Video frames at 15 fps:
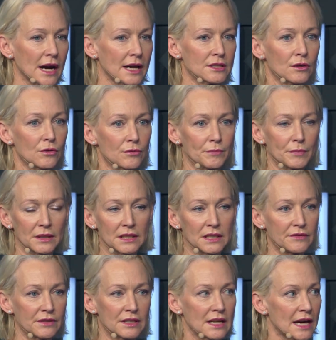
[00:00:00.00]
I don't
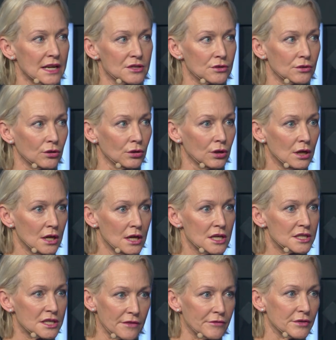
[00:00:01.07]
believe in national
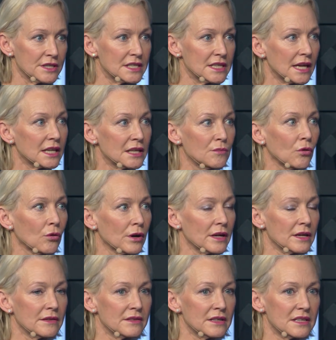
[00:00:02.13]
sovereignty anymore
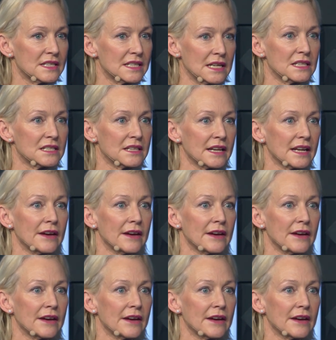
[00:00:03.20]
in the sense that